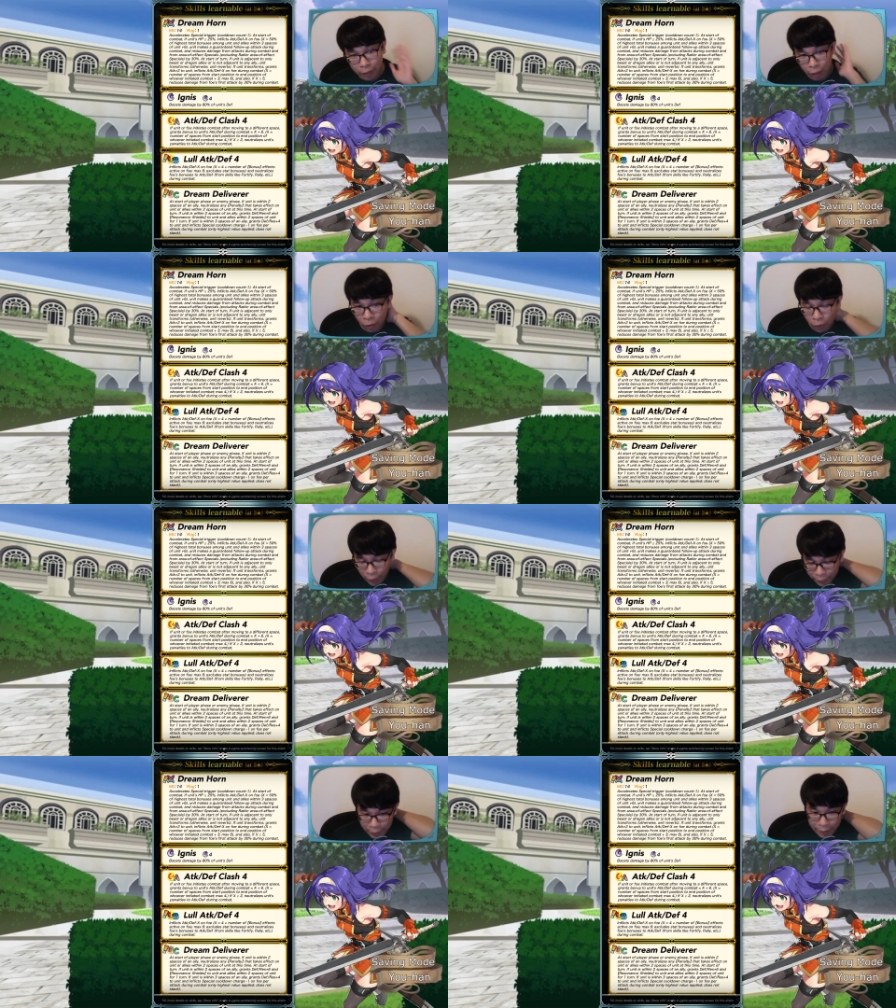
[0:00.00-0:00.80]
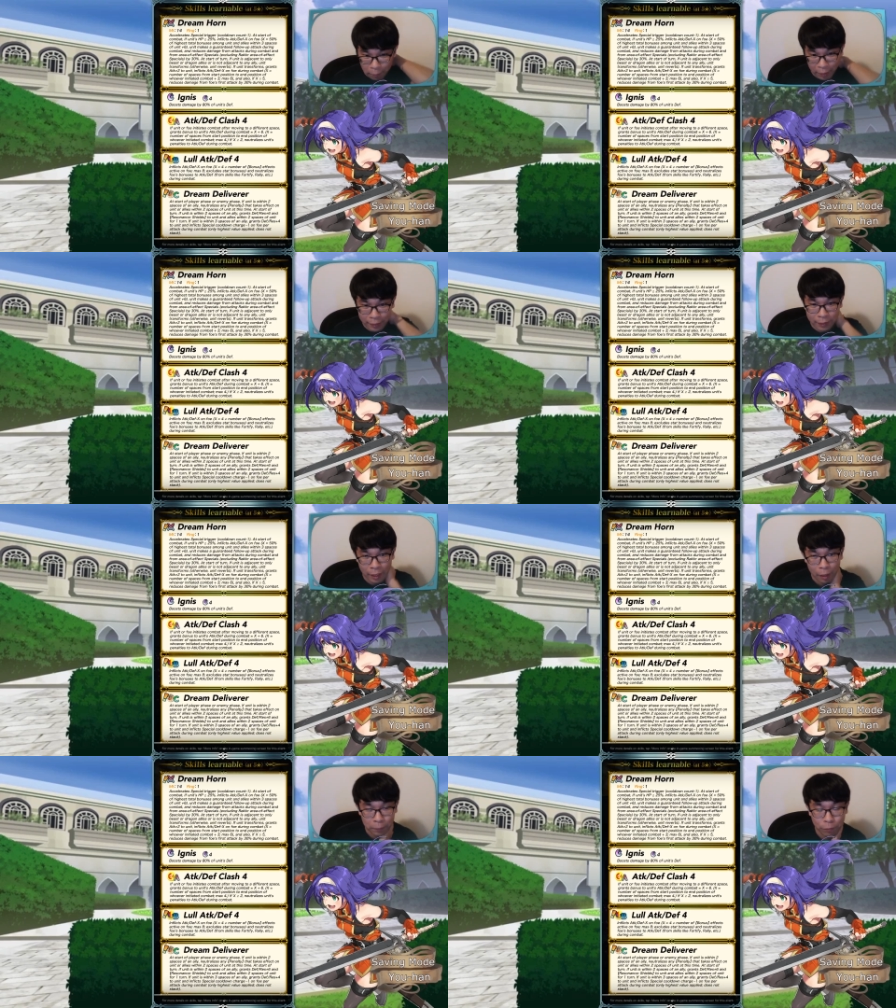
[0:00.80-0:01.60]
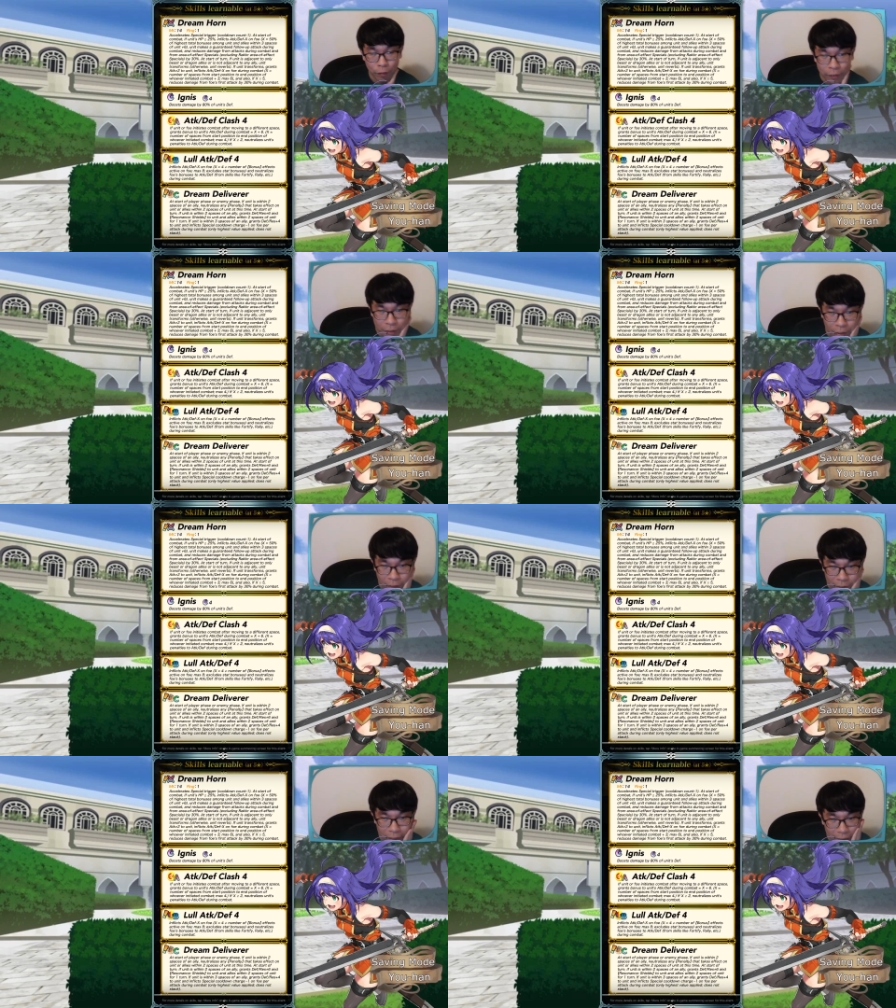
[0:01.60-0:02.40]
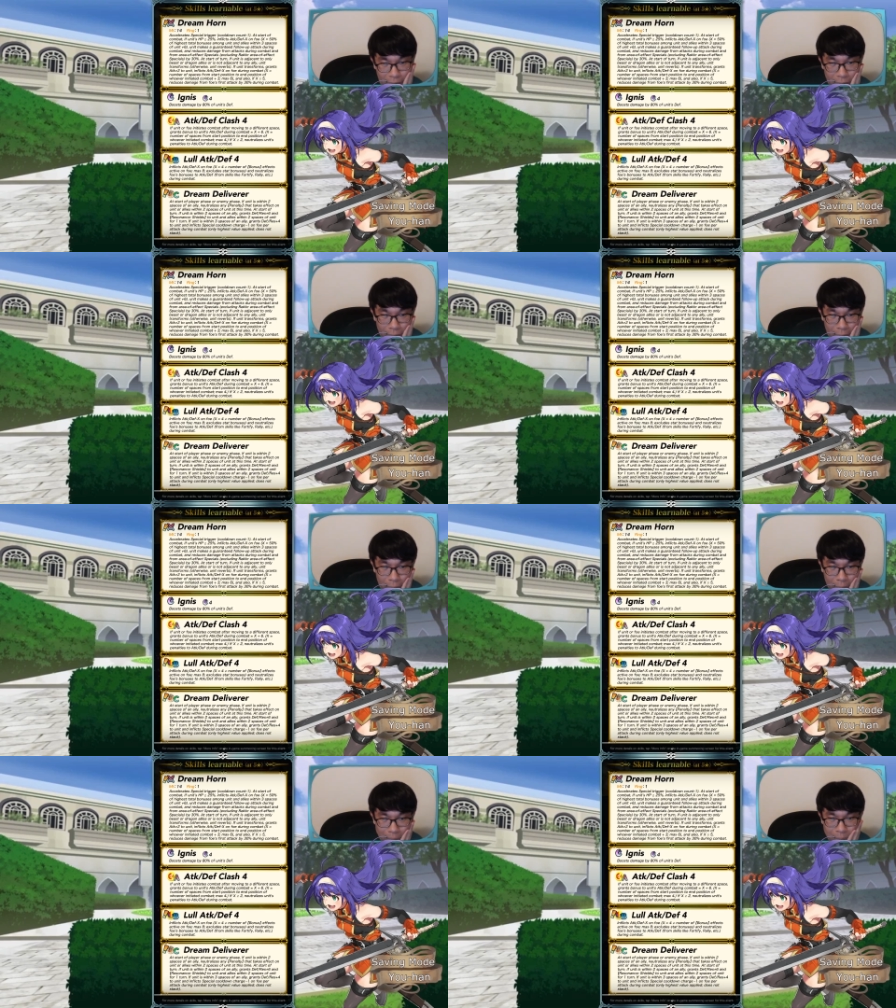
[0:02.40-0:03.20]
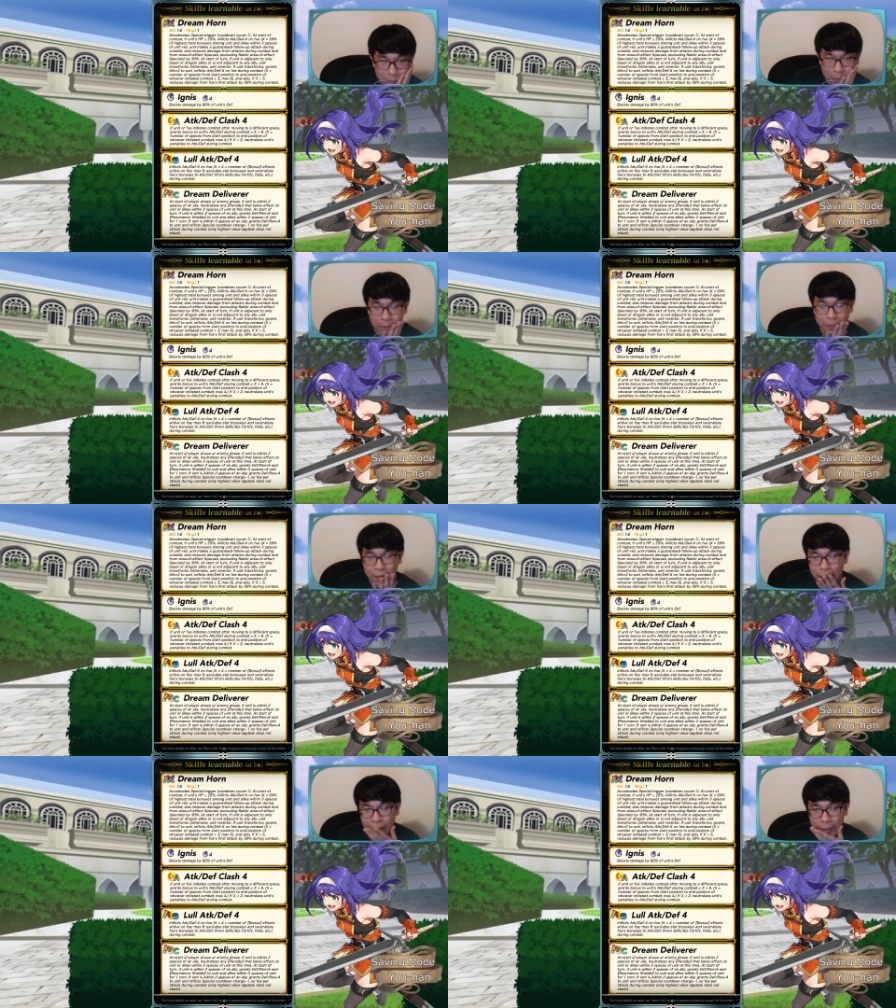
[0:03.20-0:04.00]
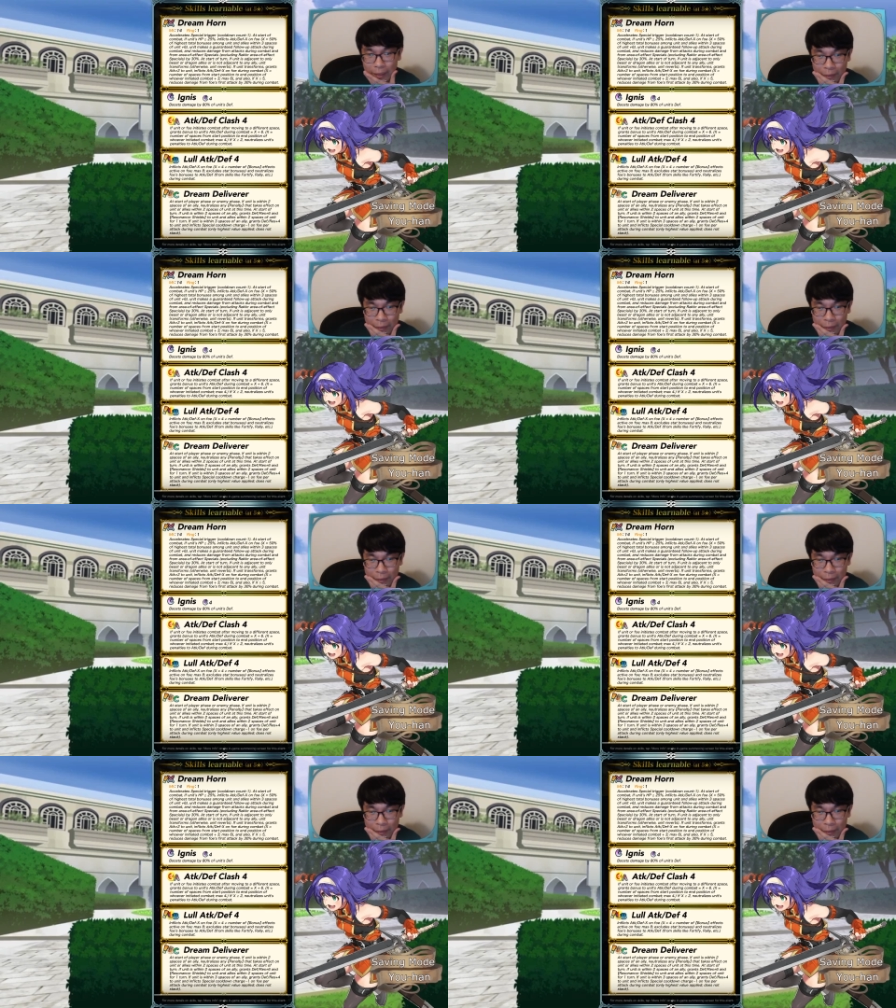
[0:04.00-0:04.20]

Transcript: Oh, I think that might stop false start. I think it